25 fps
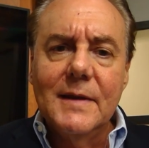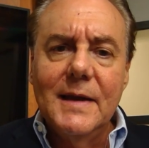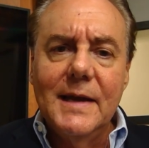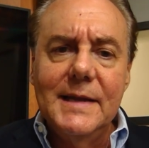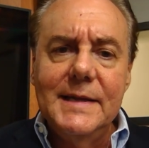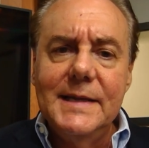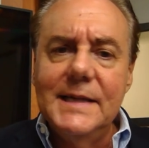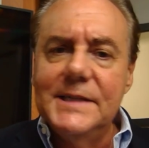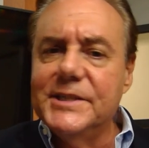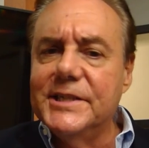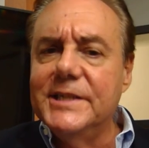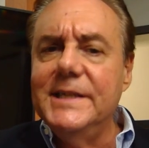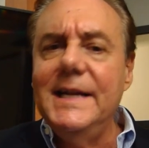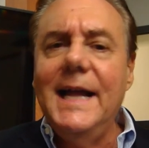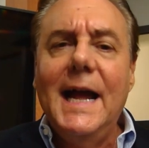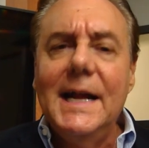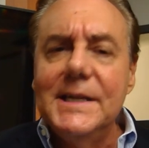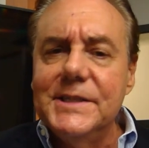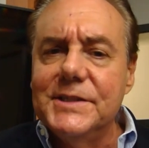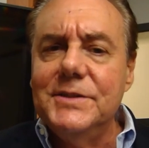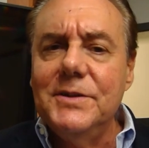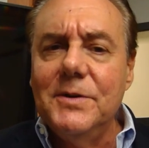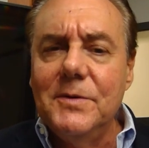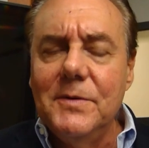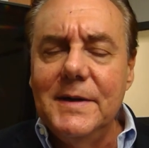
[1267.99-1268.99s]
Yes, she
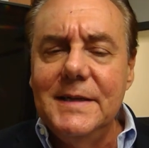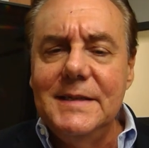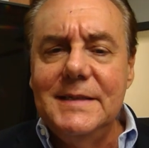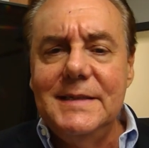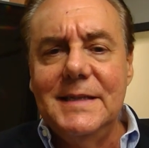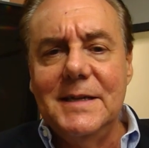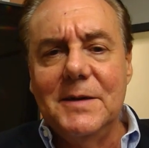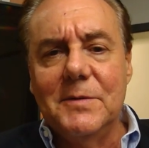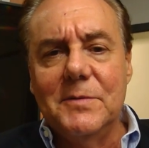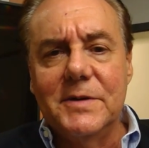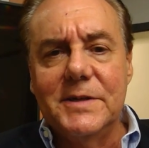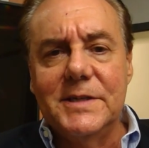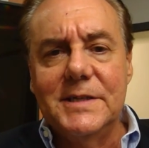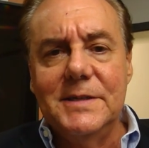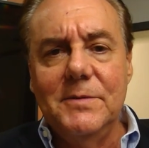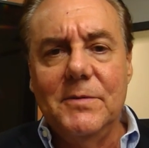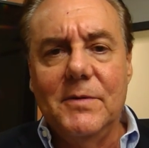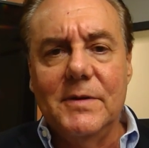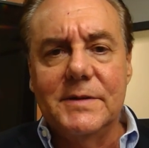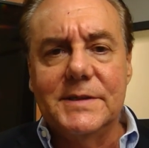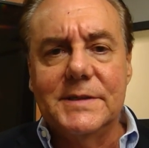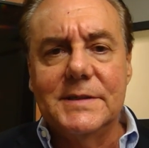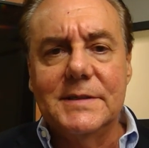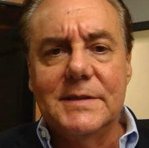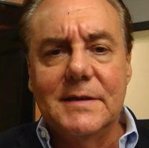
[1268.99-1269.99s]
has no idea where she
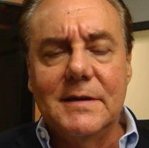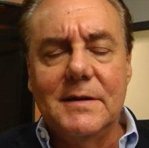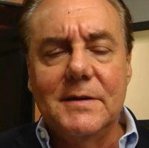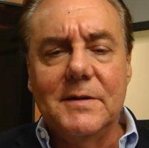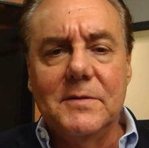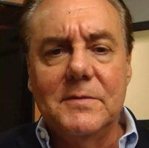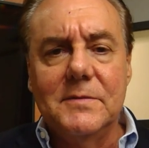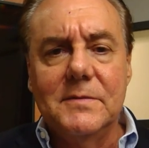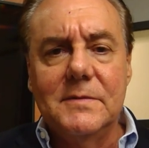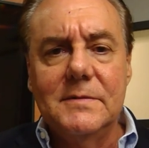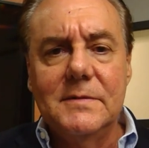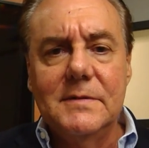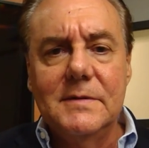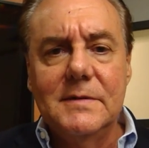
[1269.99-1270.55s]
wants to go.